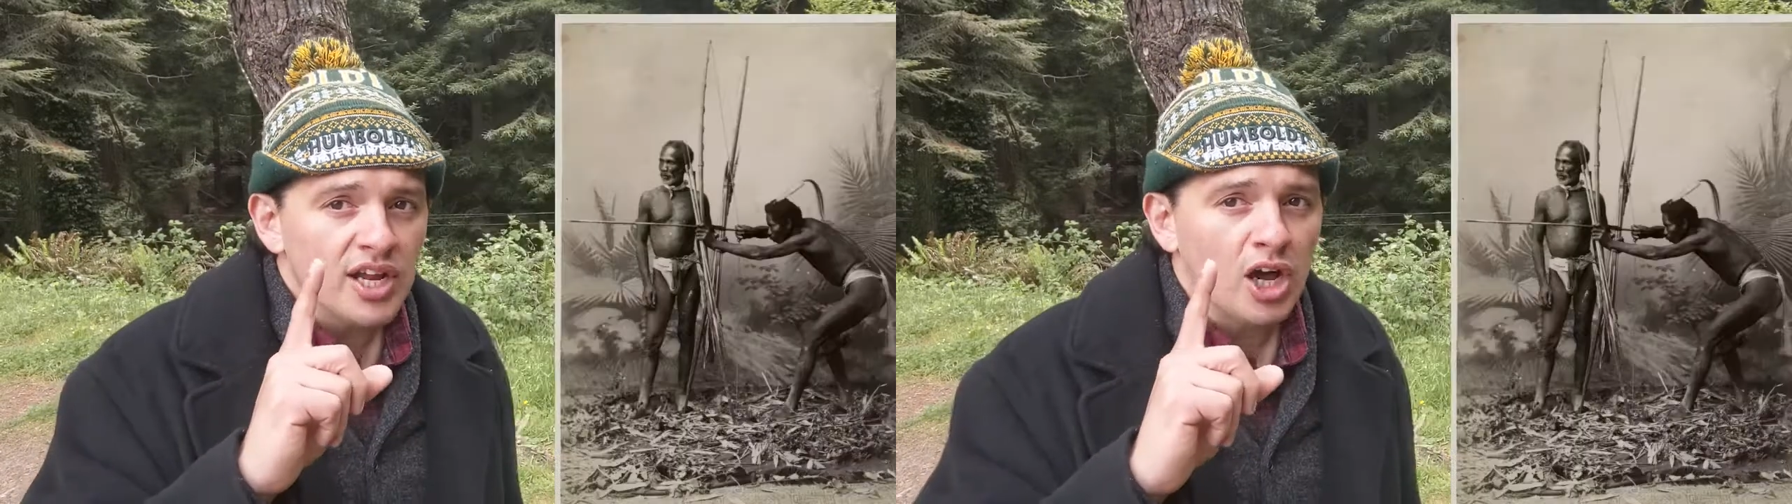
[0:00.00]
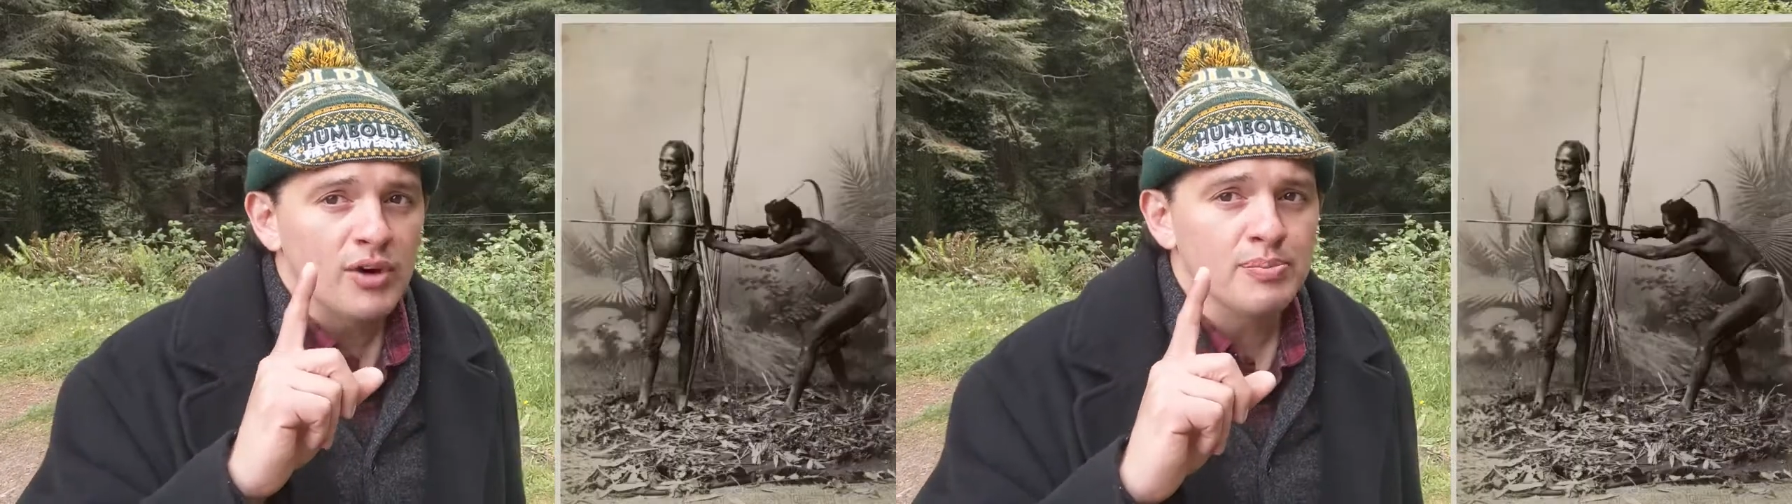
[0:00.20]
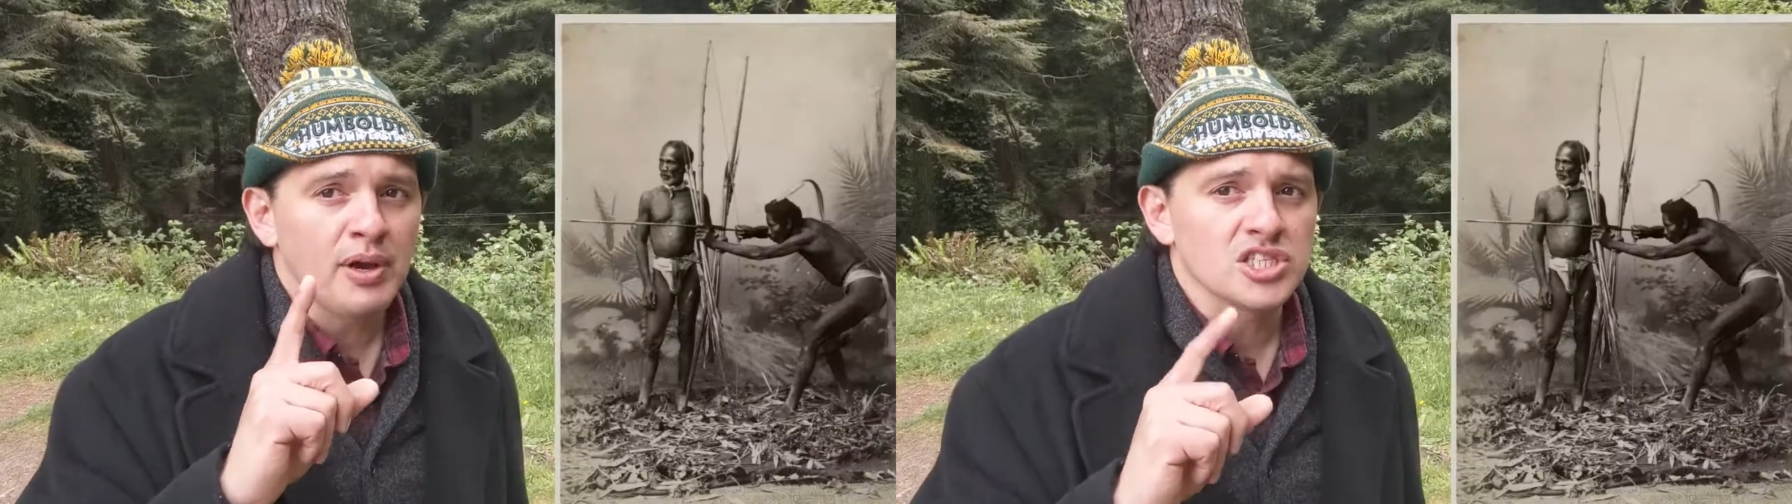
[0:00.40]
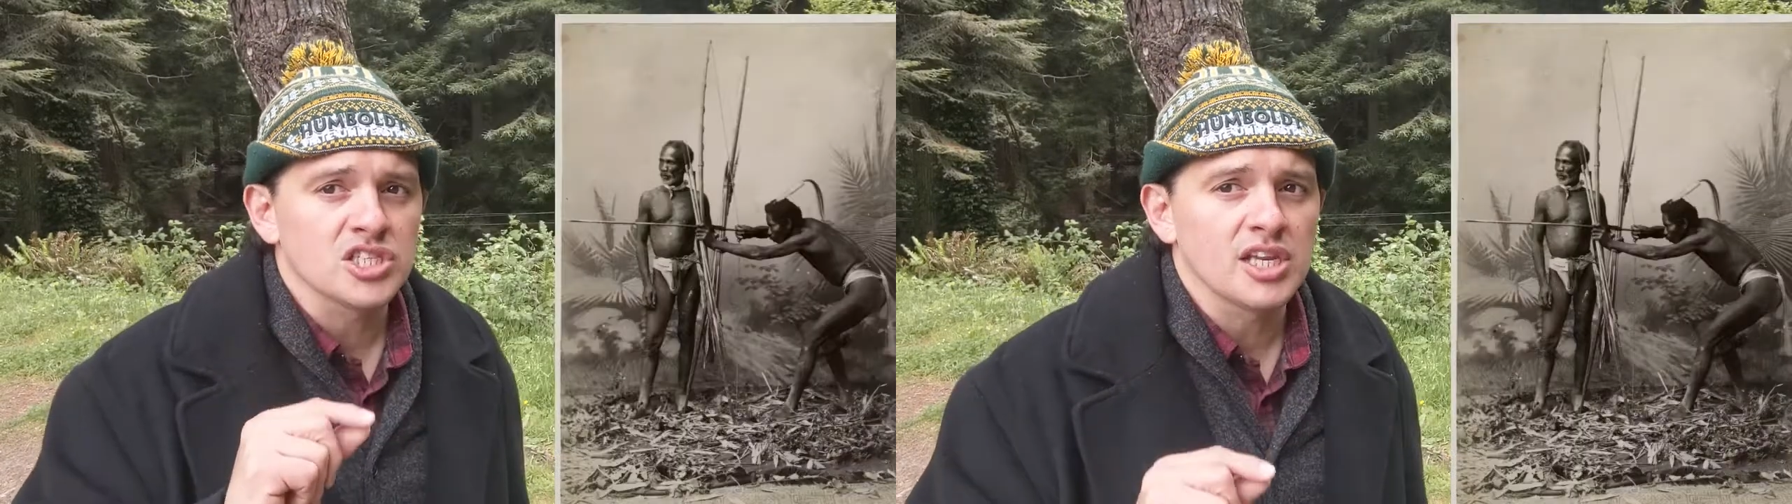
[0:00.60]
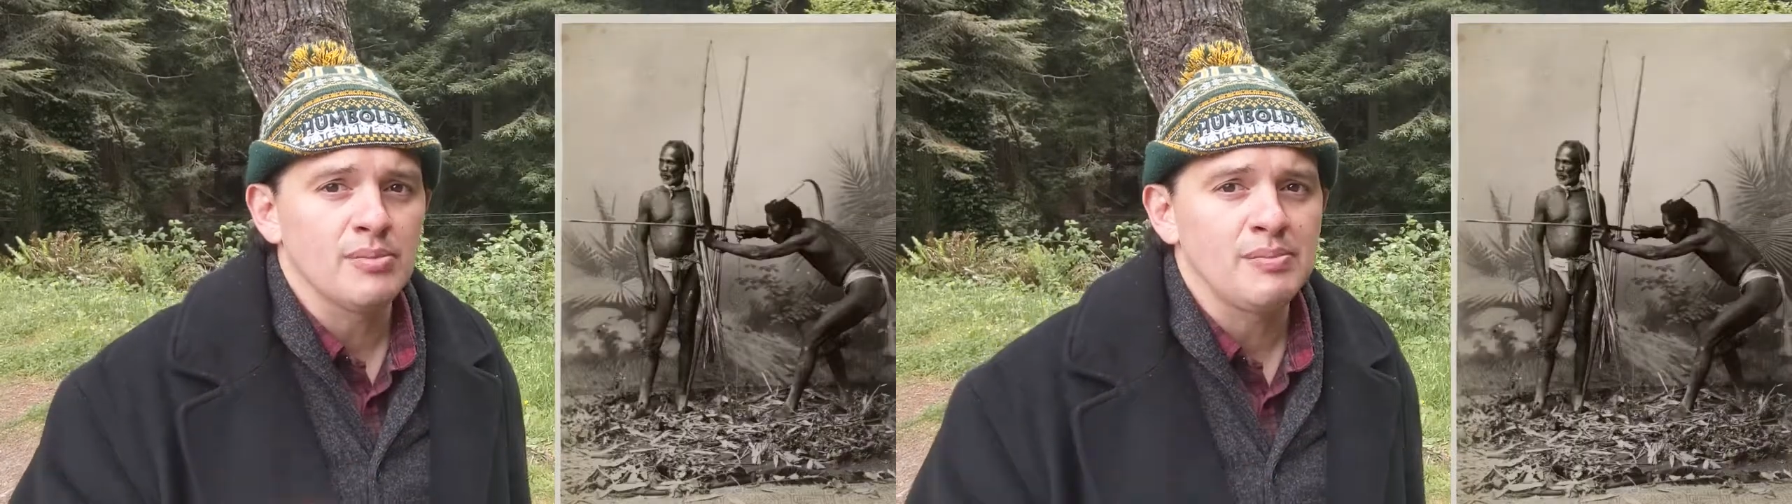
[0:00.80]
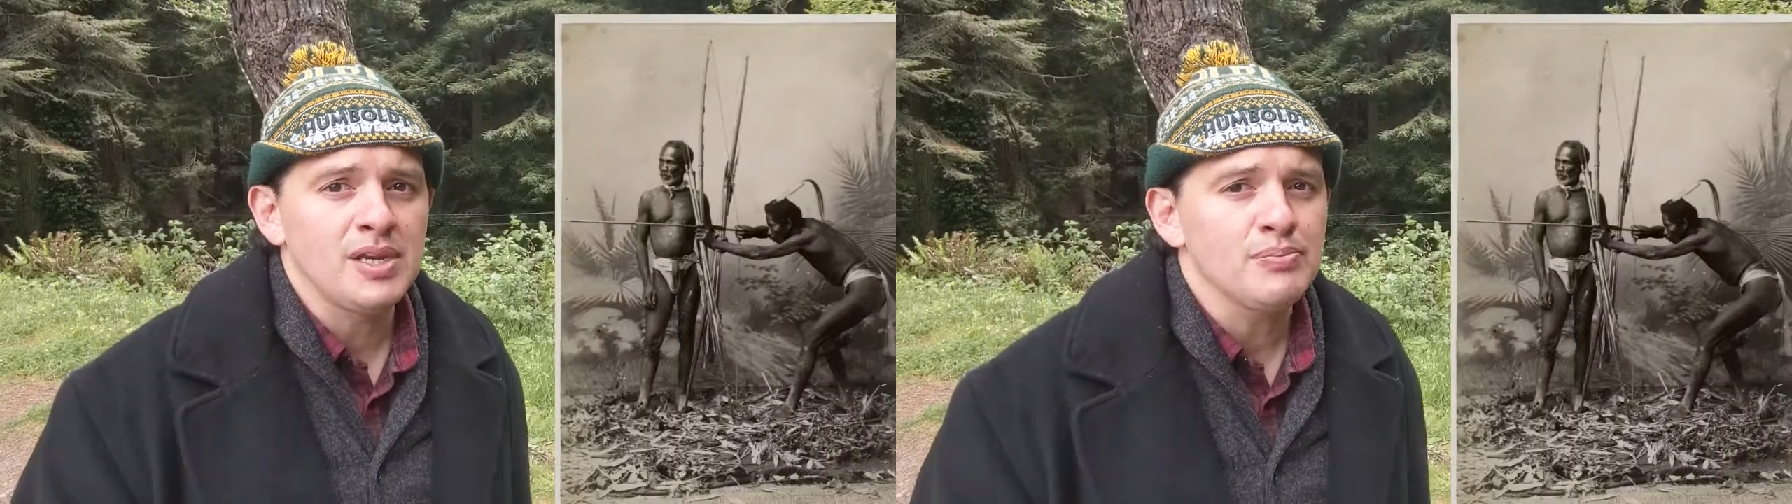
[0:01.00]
already postulated by many